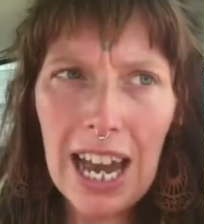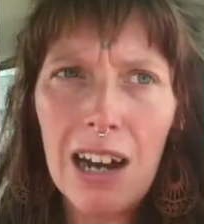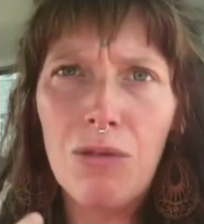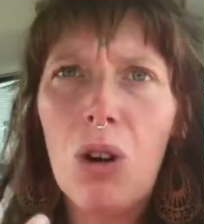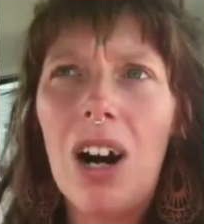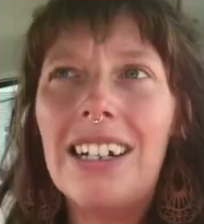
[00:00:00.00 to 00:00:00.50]

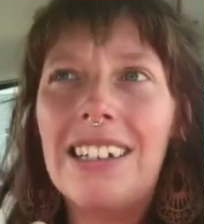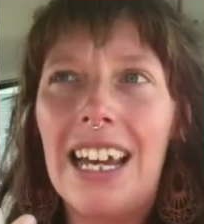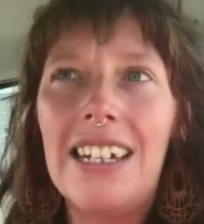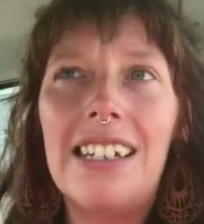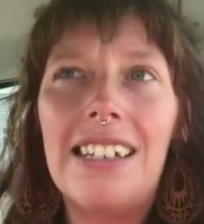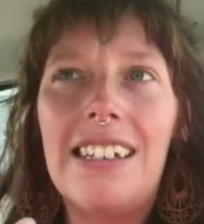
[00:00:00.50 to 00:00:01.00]
and what our
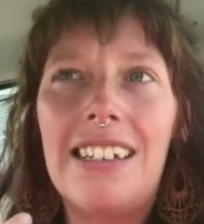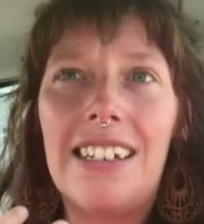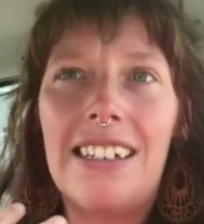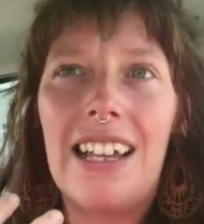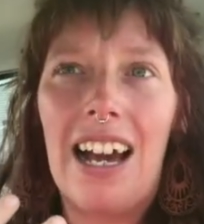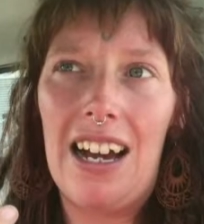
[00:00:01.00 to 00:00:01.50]

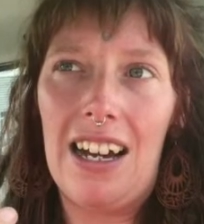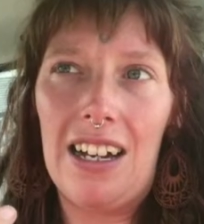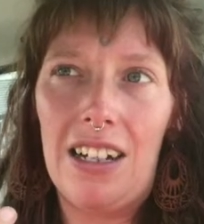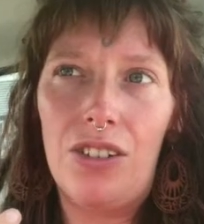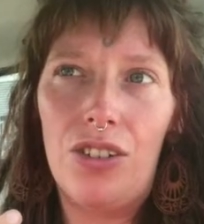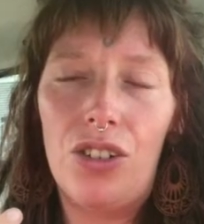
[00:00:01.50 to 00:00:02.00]
tendencies are.